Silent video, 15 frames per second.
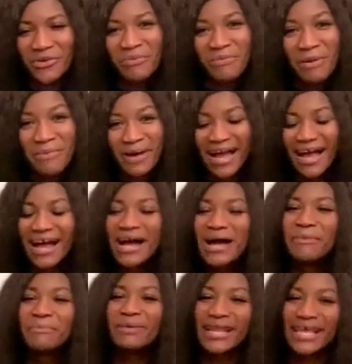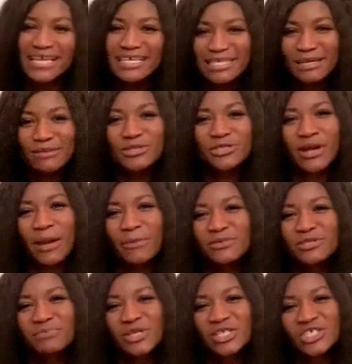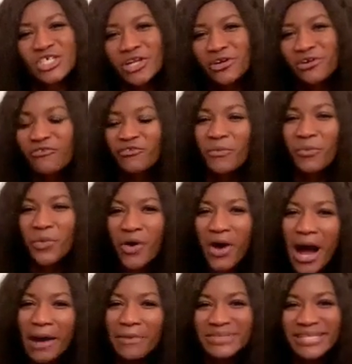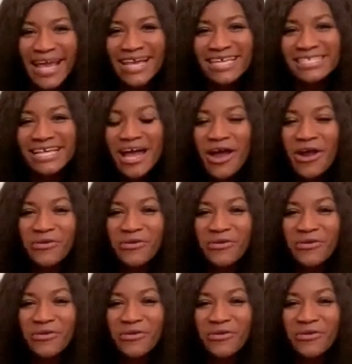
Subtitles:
Remember, please subscribe to my channel for more updates.